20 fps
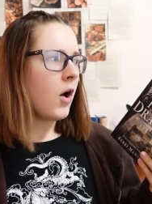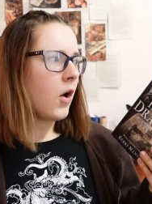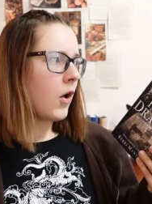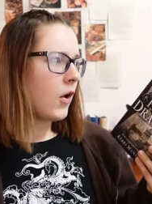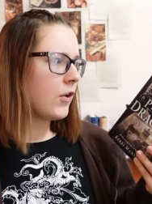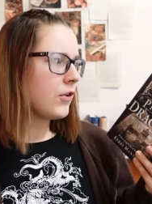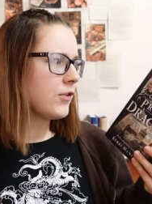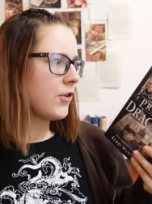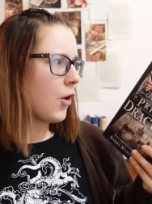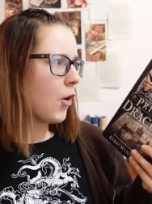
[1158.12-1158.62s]

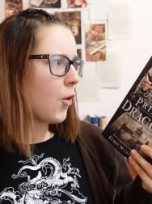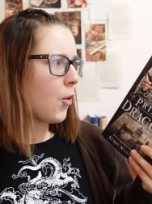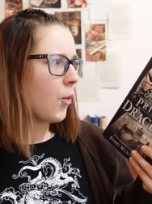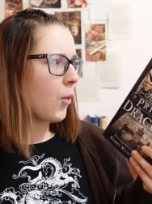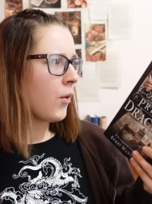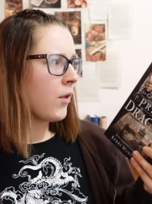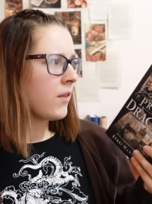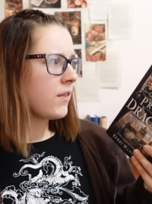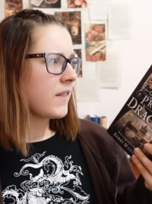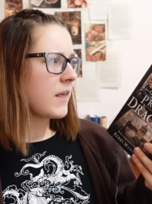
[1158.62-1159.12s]
Also,
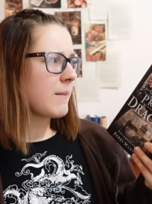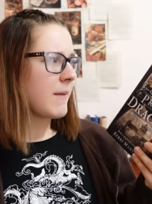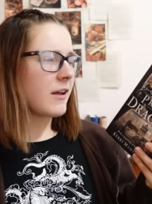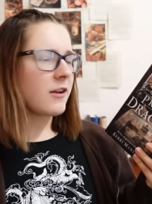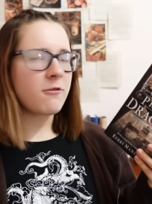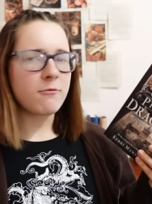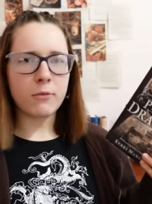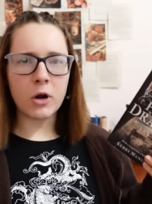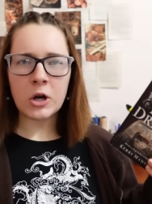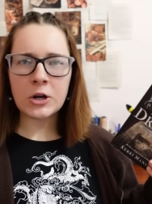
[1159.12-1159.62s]
the
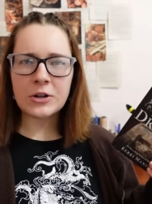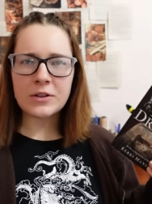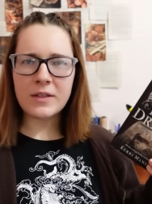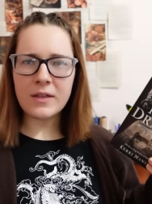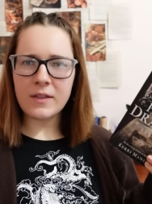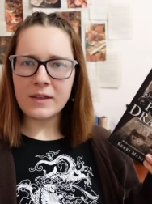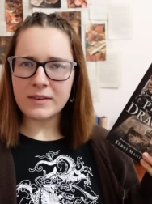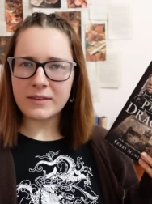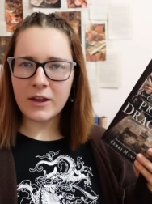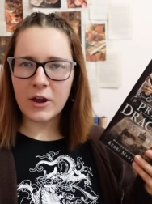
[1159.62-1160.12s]
amount of murder
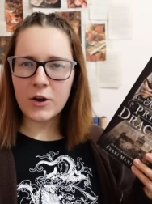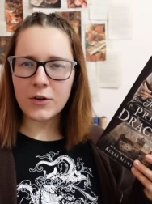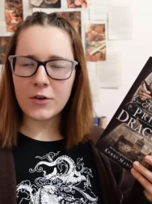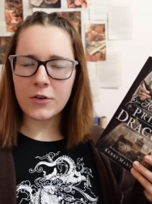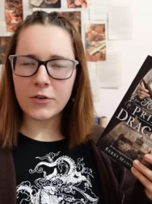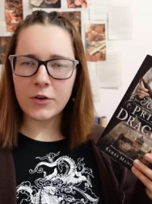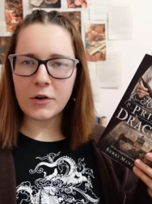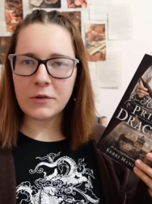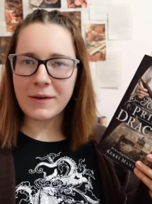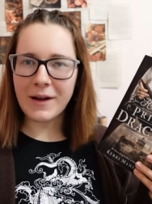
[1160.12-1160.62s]
that these
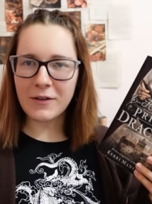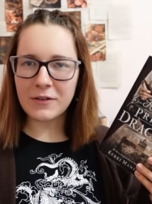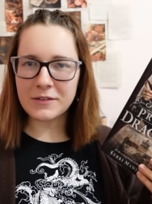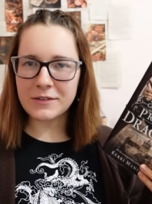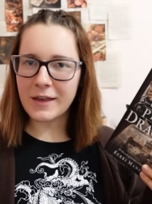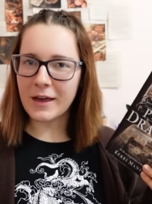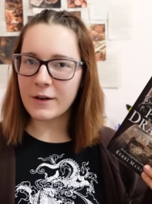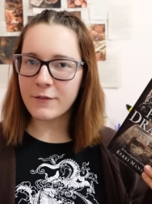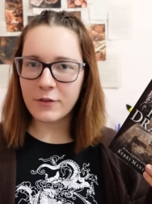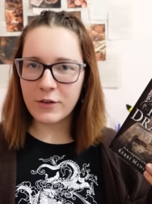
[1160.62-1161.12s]
characters are around is
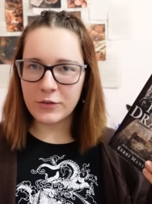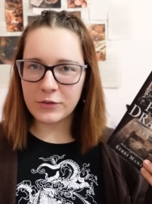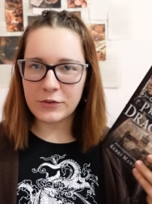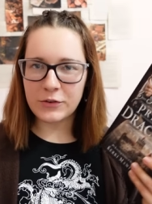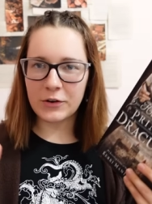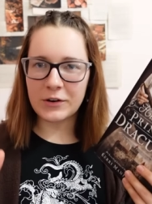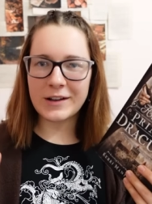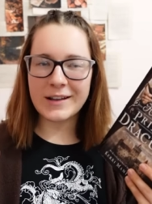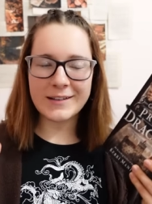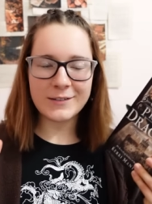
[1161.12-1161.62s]
kind of
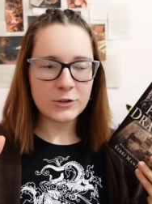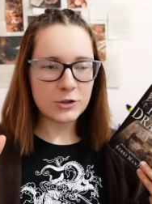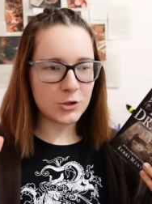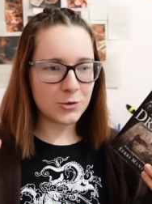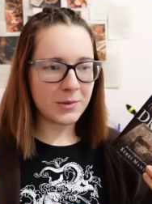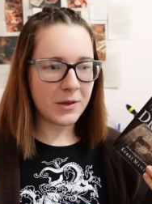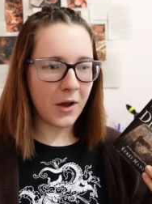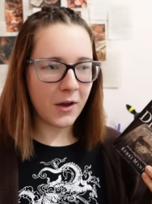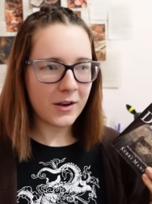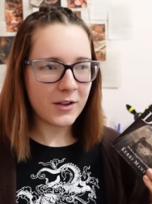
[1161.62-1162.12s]
concerning, to
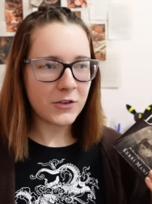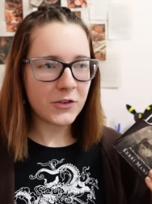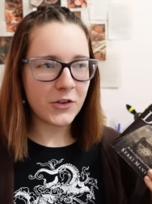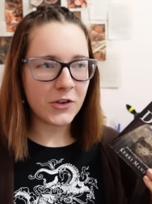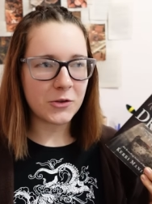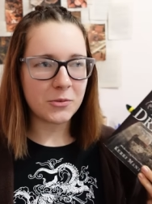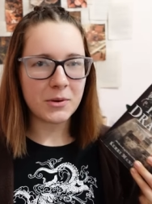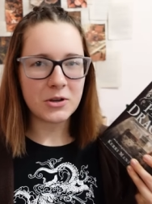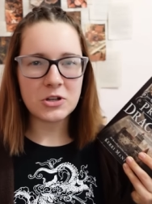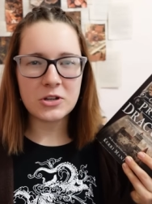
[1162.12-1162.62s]
be honest,
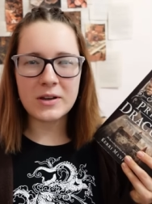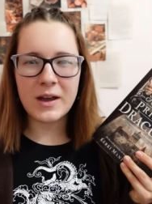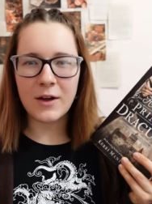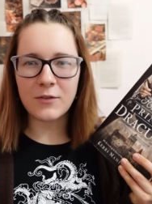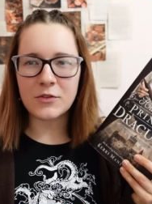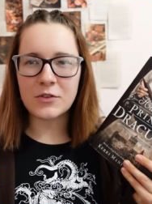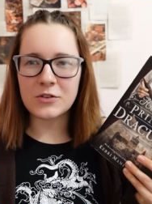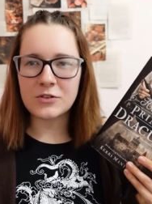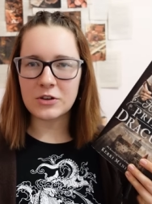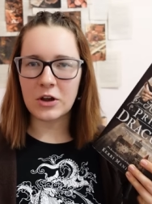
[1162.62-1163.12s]
especially
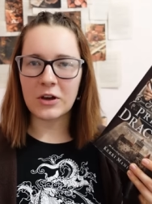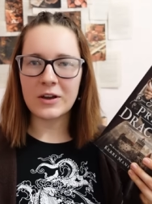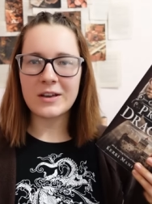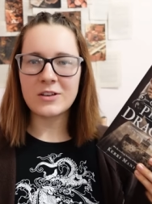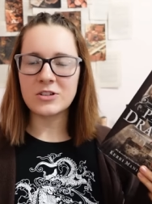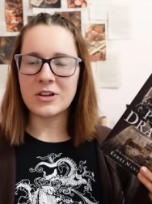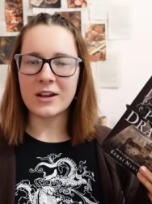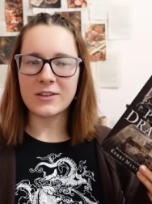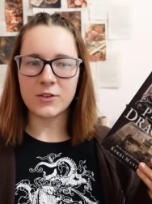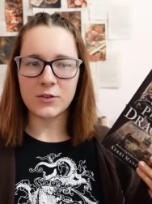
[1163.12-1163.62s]
after
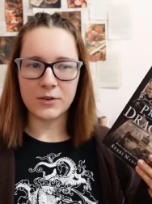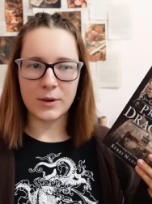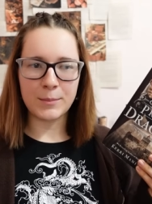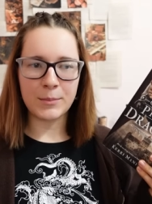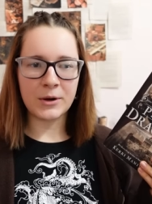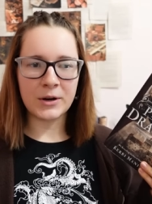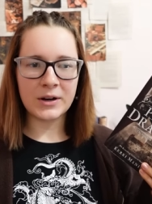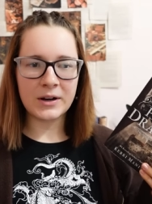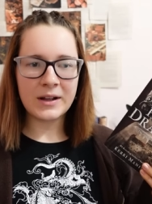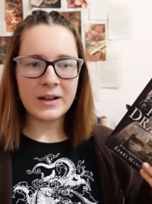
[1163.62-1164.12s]
stalking Jack the
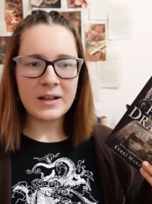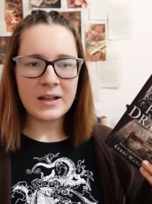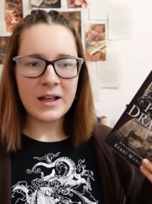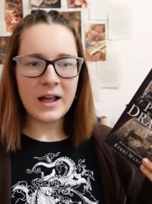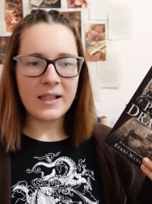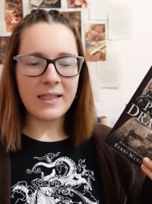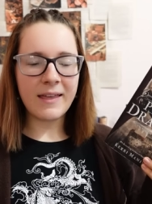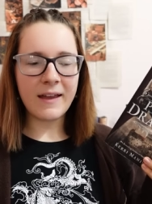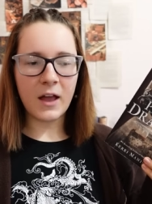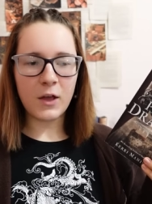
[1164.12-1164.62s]
Ripper.
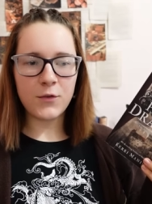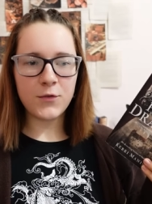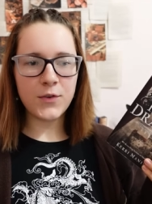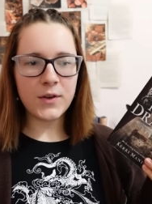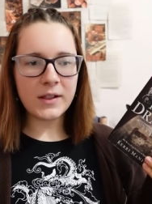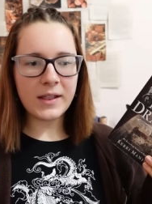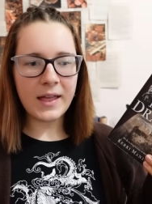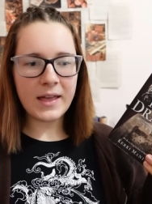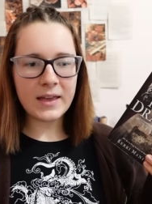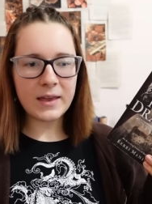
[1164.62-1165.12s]
Like, I
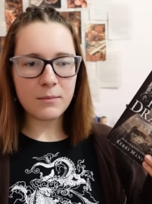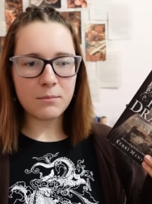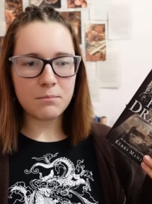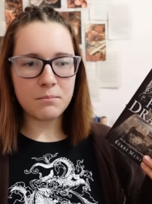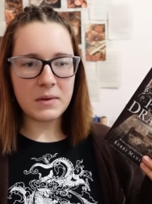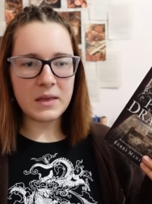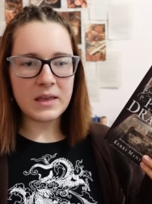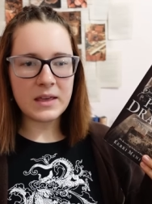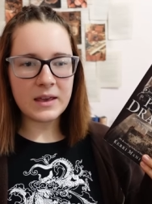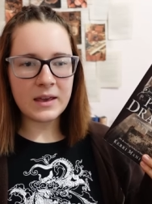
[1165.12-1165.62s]
feel
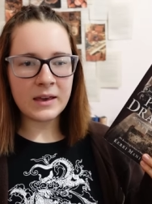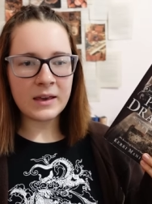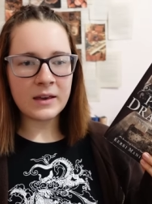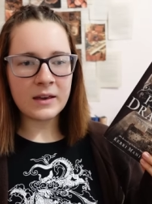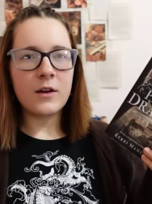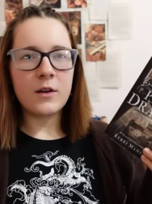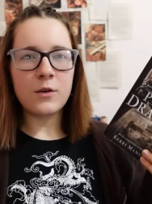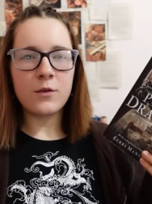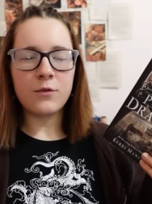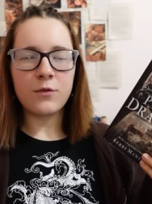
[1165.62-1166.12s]
like
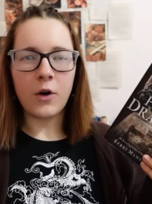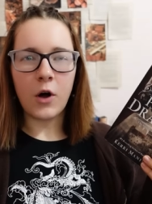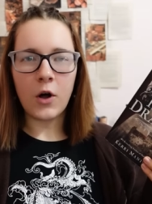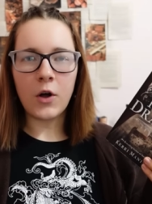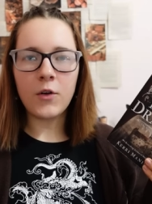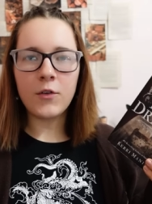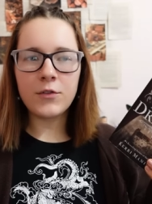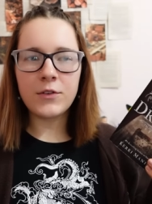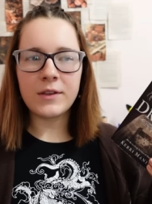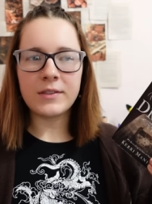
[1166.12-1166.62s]
being
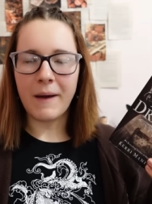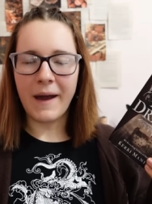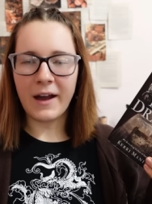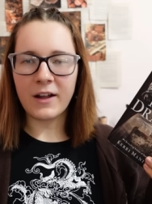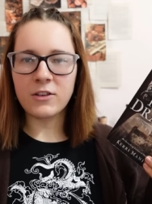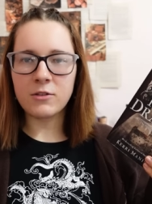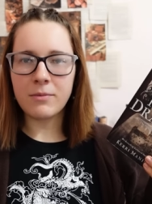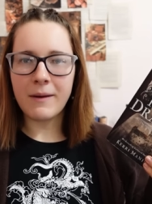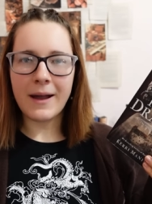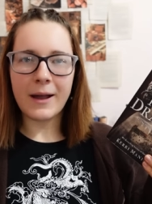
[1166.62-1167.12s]
involved in
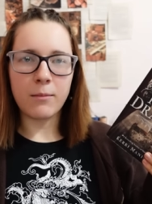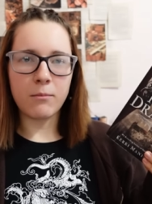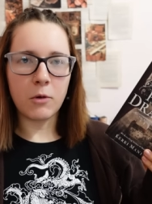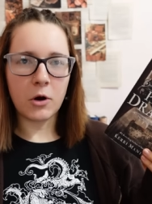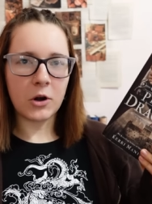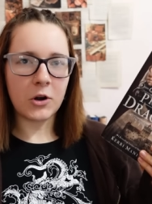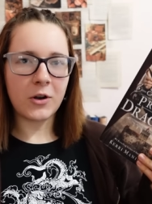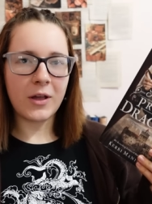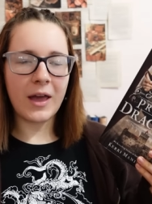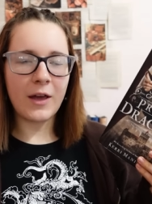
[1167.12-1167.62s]
back to -back
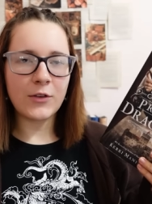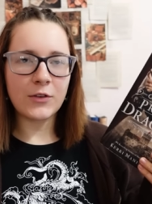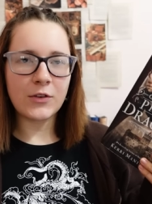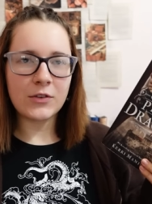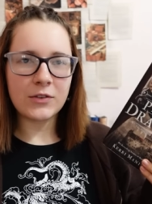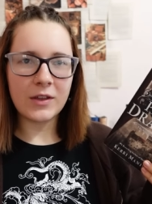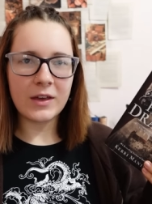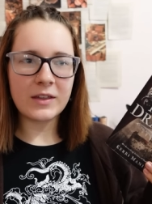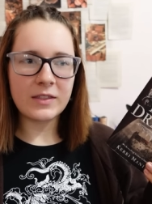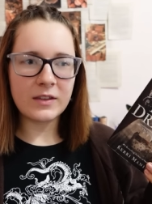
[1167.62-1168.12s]
murder
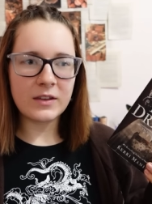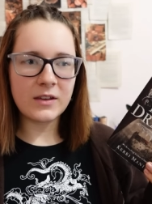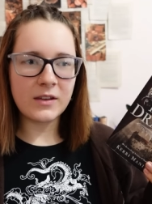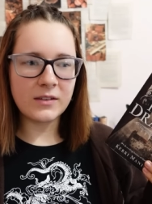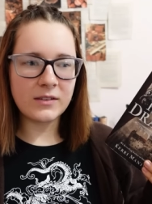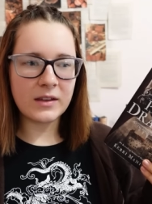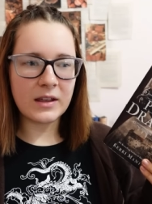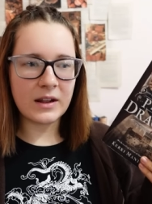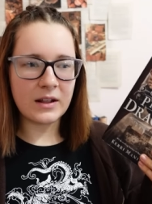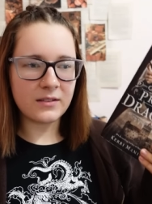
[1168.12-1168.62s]
cases like
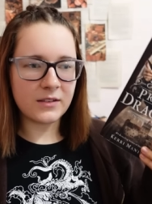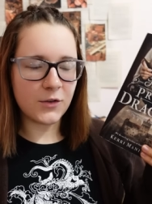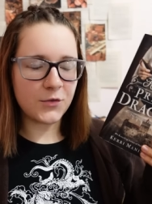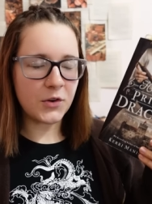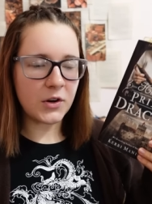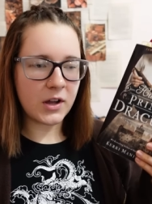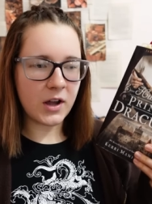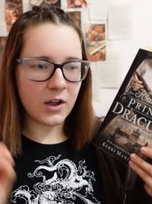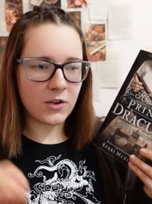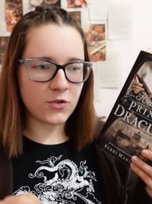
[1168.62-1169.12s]
this in a
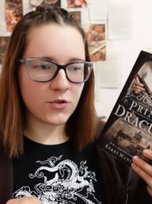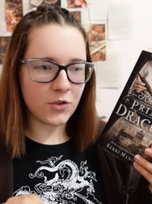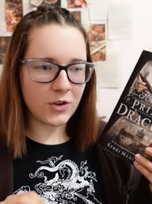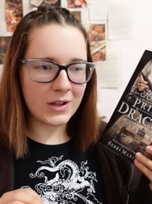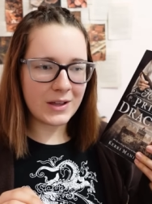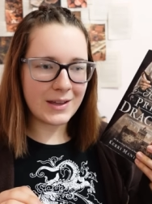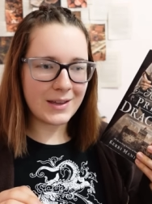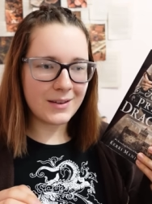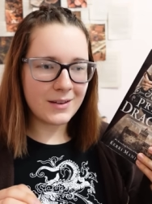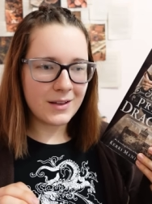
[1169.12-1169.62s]
different
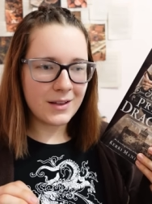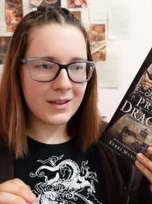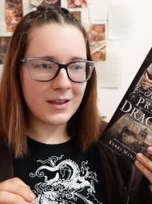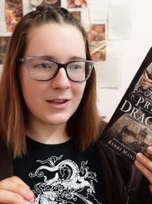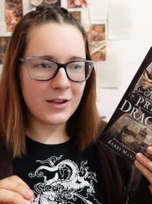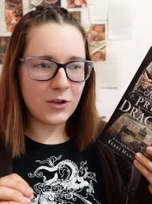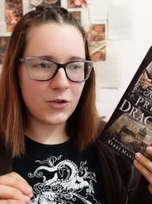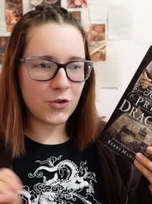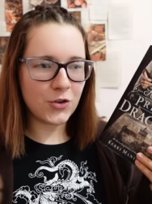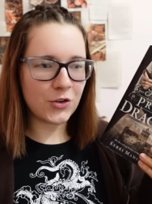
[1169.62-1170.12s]
country
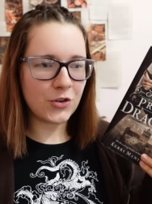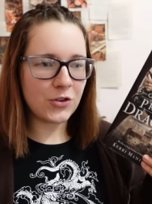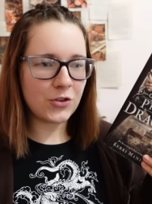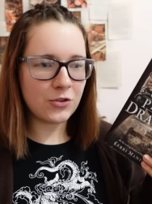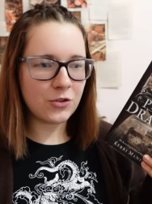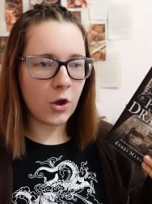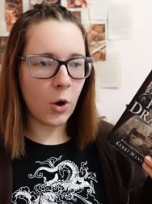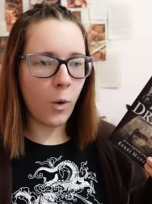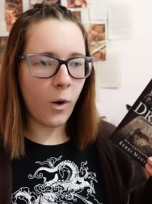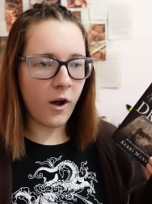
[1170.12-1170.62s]
is
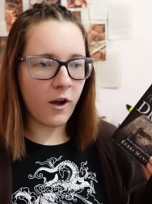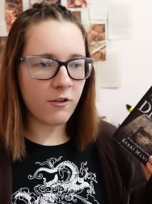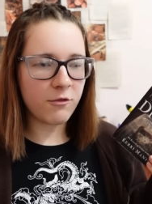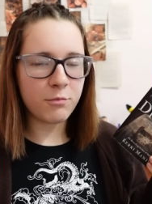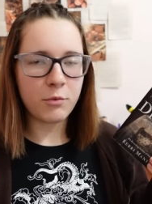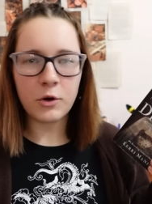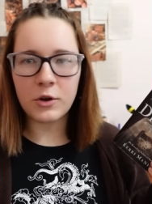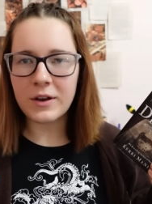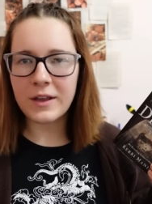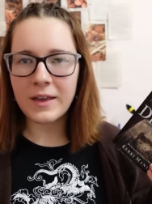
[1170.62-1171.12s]
just so
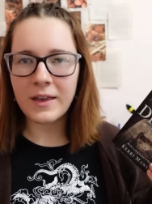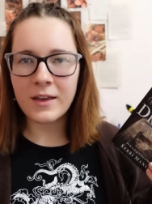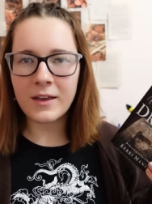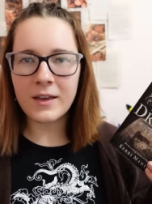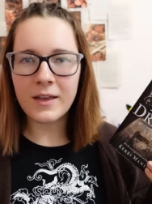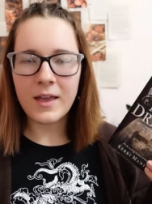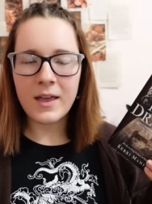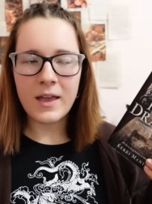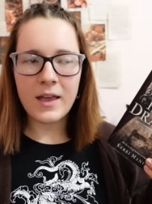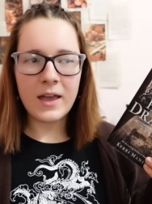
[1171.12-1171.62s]
off-putting